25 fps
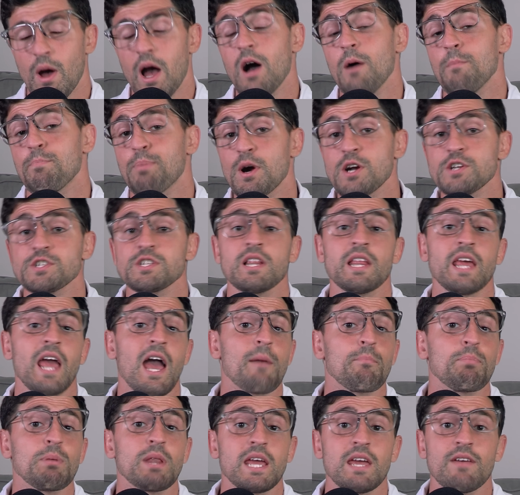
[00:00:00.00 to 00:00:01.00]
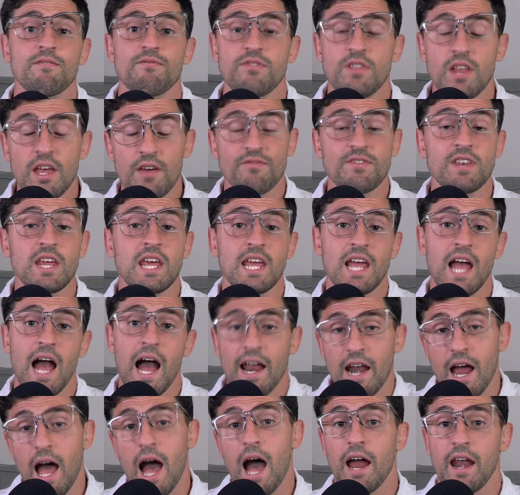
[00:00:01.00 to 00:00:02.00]
Well, personally, I believe lifting
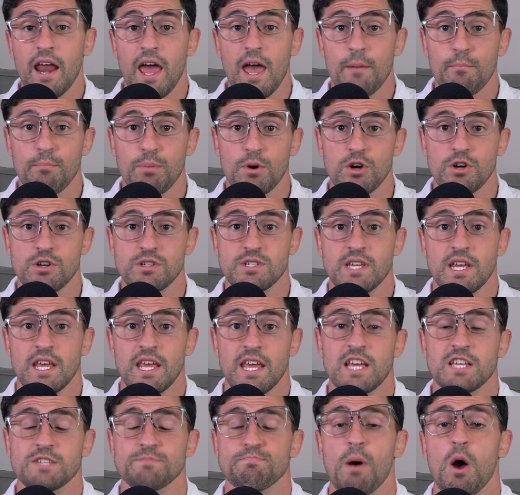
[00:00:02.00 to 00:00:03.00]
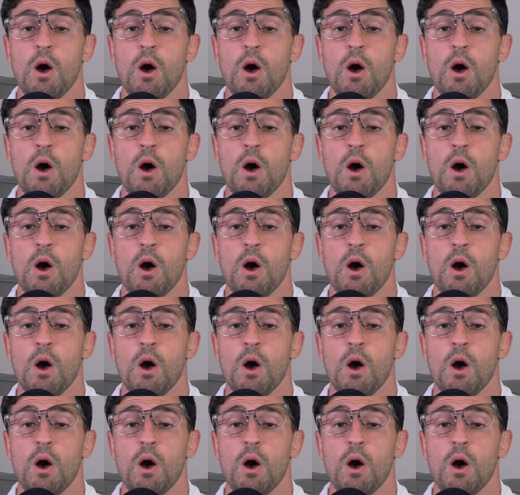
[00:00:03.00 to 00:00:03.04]
on hot embers is